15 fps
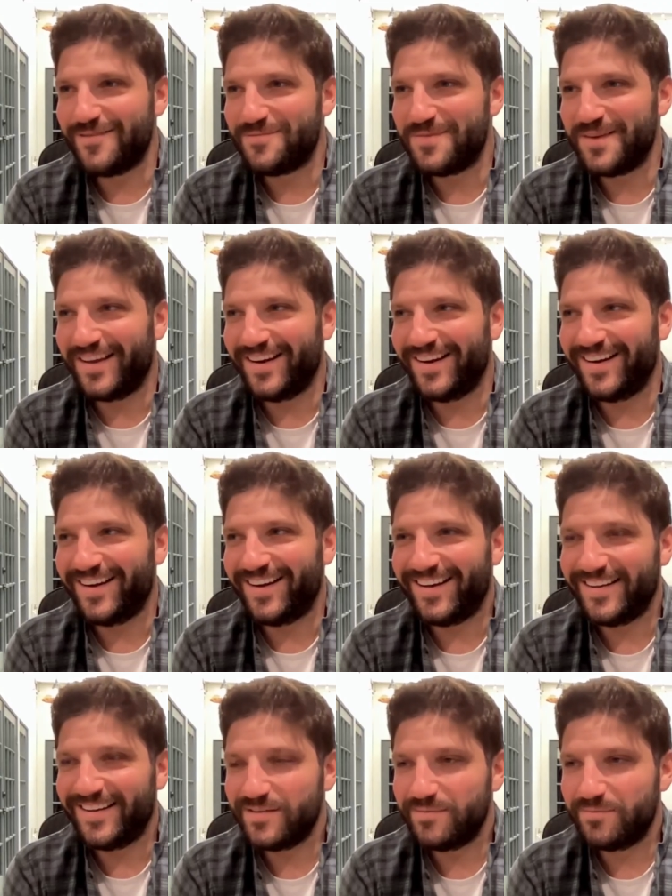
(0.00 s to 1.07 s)
I've been
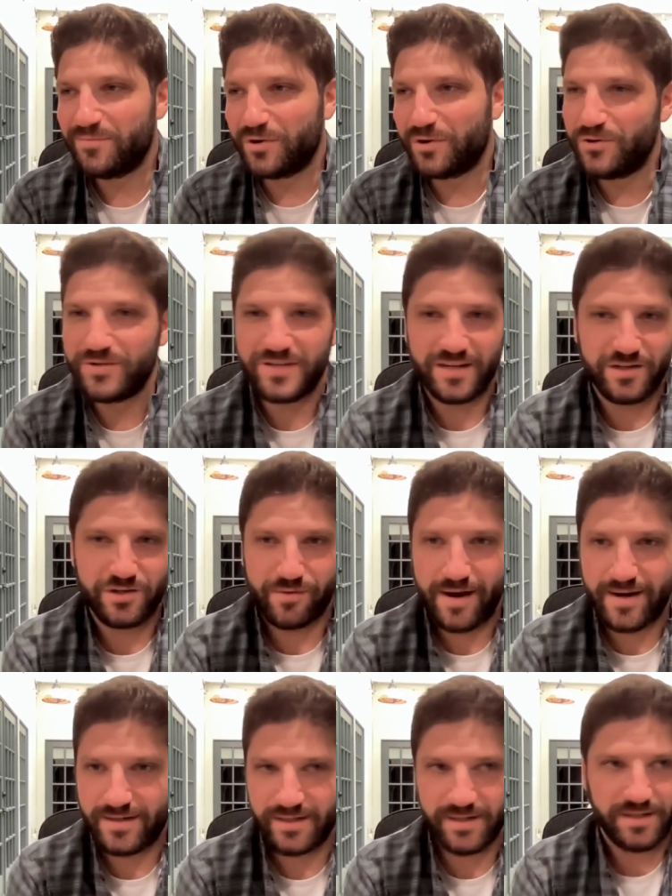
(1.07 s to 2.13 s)
producing,
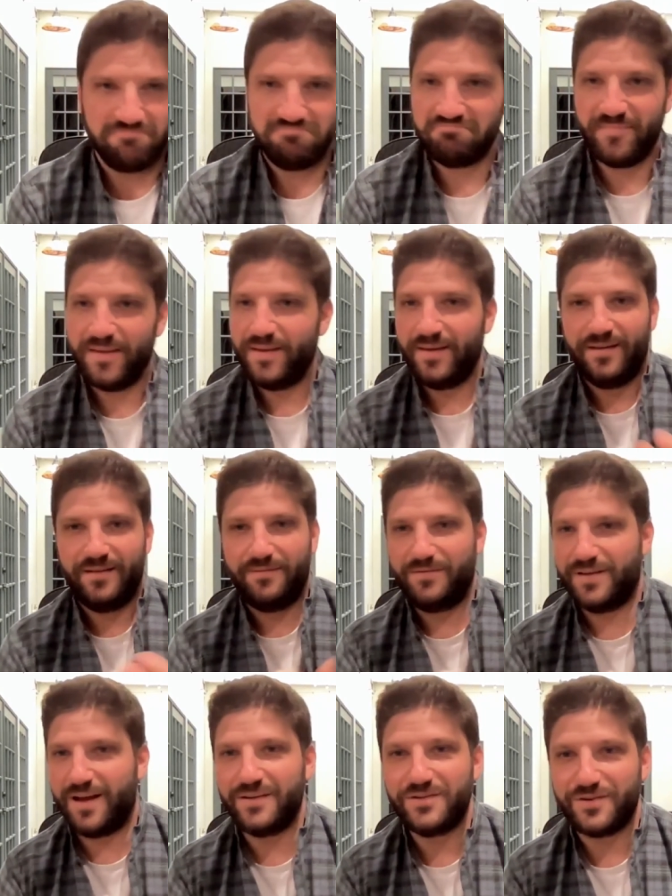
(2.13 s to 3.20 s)
directing
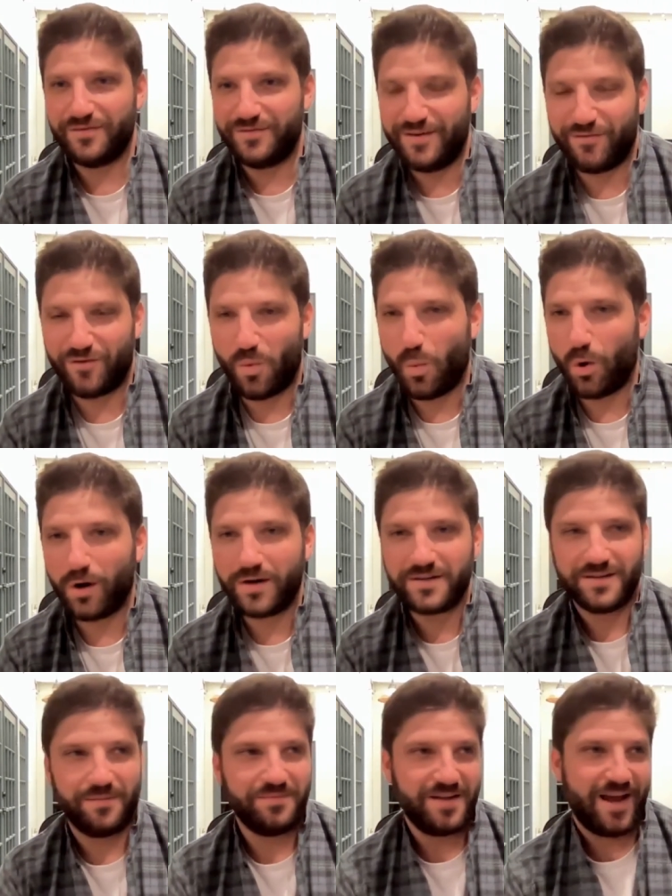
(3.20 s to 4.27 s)
tons of different work.
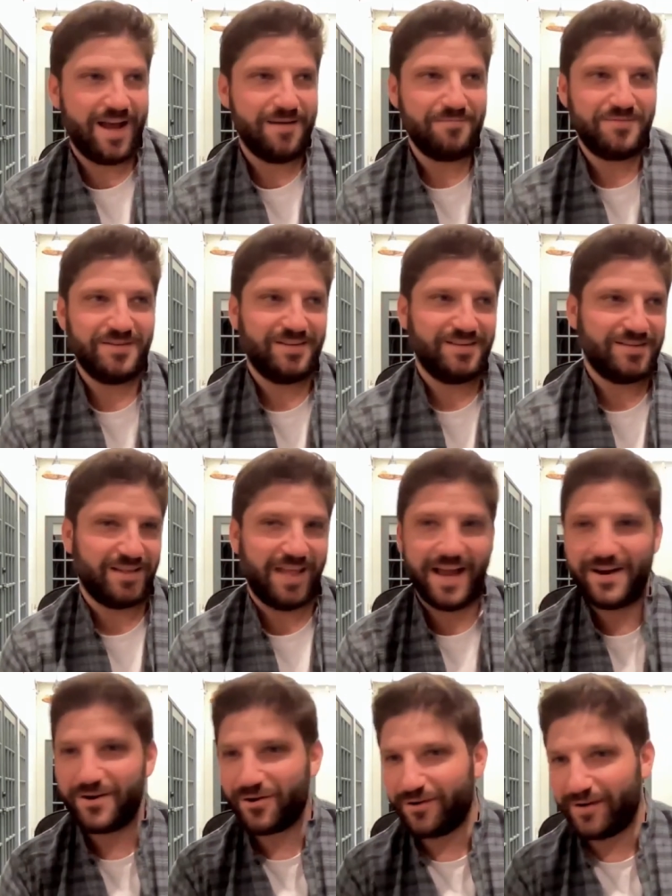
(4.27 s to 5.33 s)
Sometimes it's
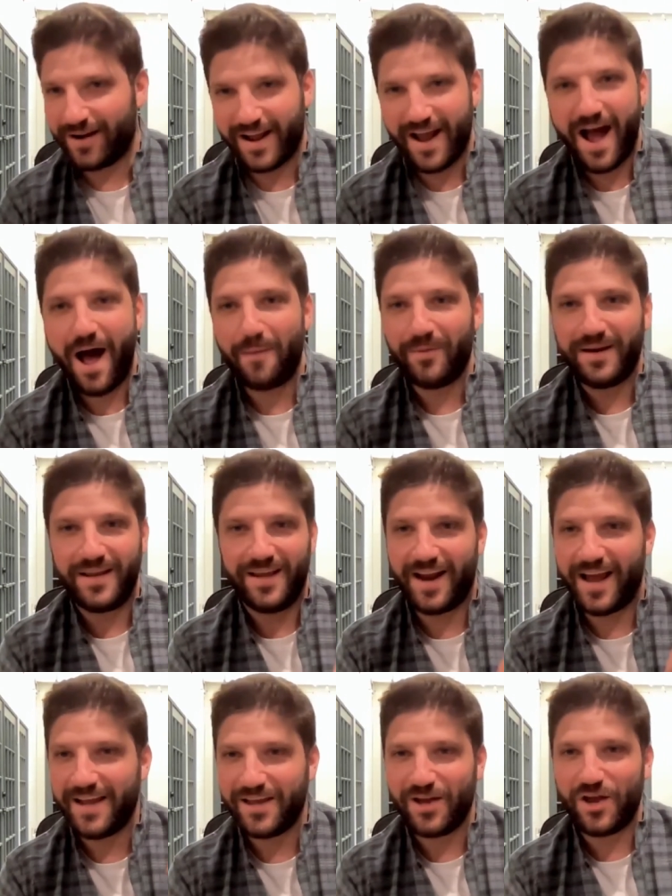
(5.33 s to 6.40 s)
lighter and a comedy,
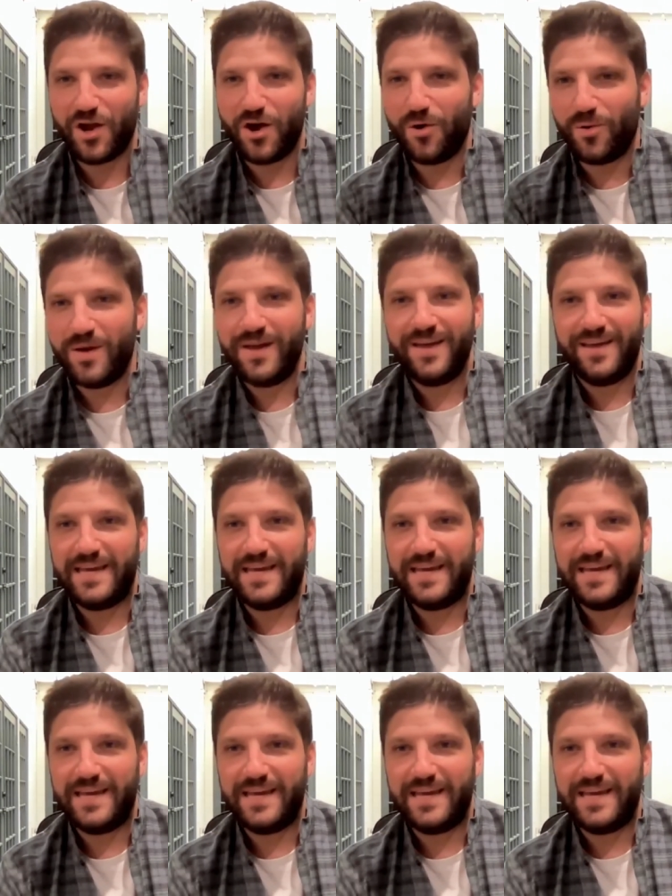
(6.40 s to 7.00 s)
and I can go